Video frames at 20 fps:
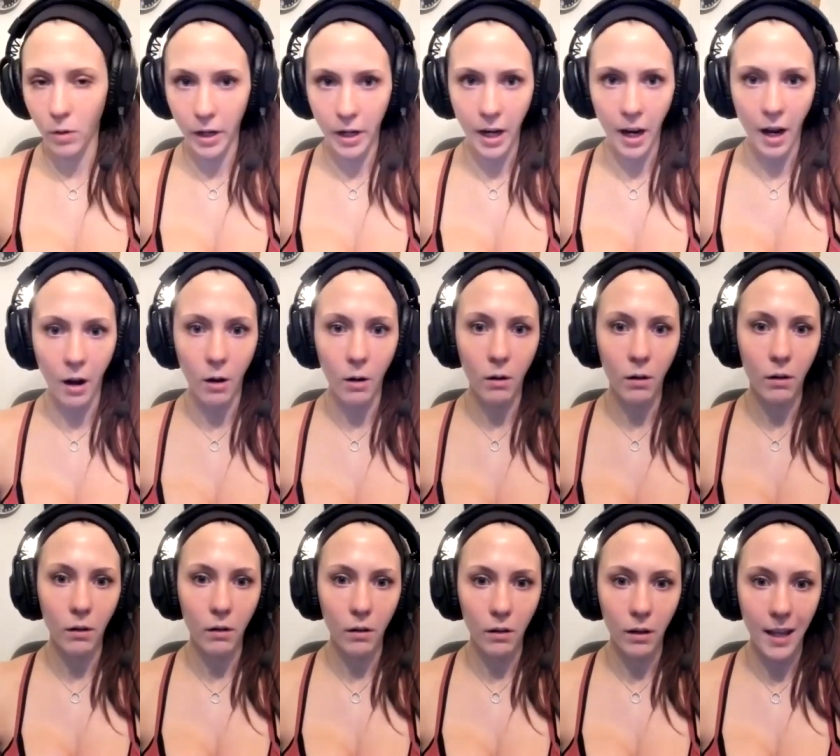workout
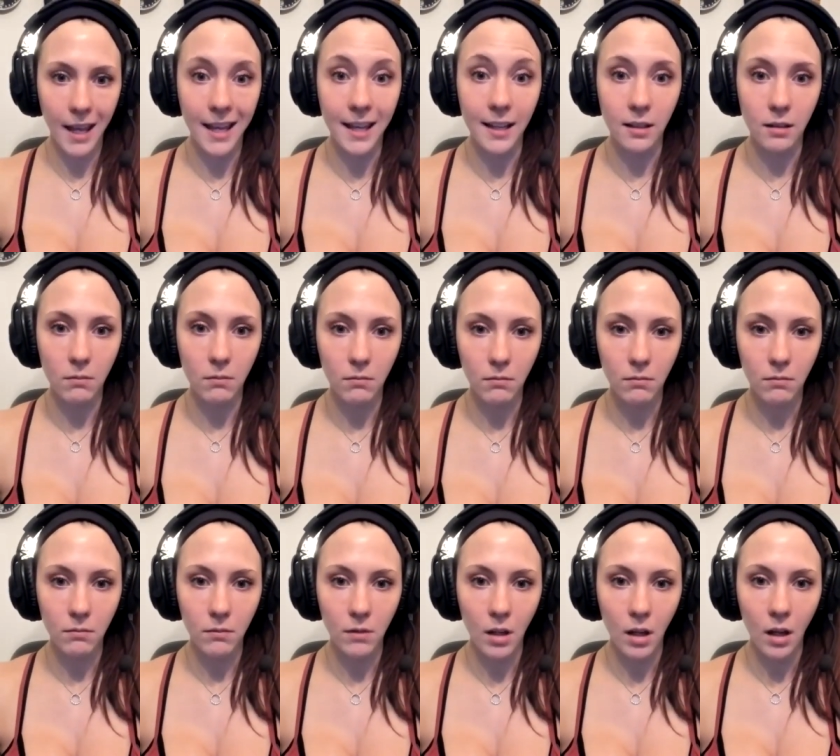hit.
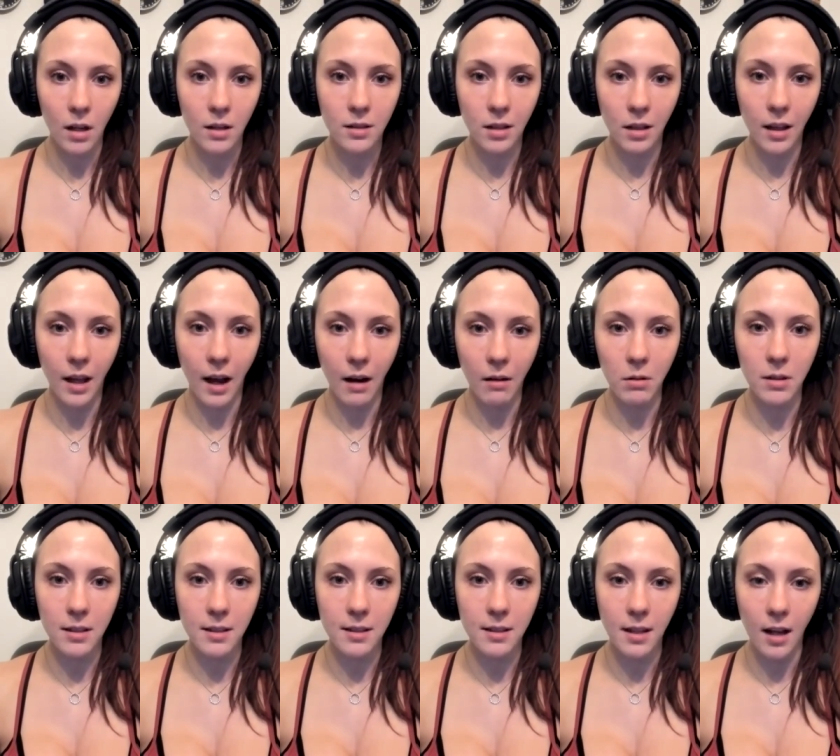So that
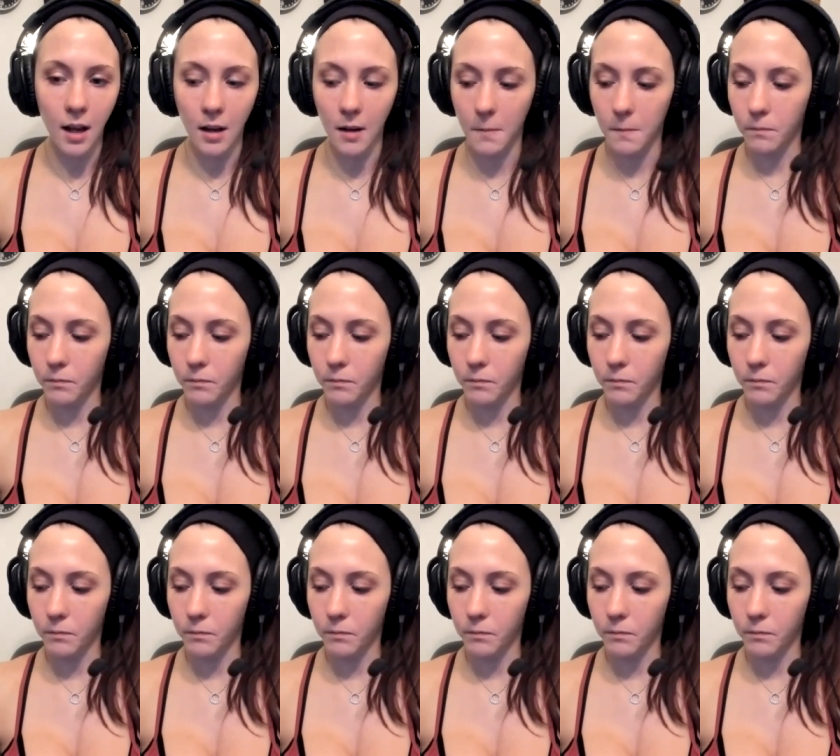was um,